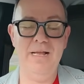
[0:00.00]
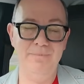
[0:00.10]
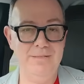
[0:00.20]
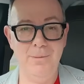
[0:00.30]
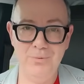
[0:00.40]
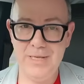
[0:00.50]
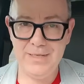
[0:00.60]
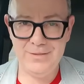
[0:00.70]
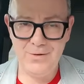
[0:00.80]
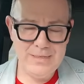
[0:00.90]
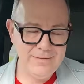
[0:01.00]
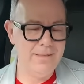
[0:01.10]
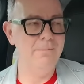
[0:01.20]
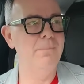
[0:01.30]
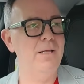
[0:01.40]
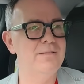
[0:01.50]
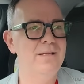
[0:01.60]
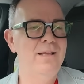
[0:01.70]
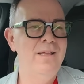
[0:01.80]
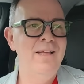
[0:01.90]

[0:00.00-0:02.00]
name, the double-decker sightseeing bus.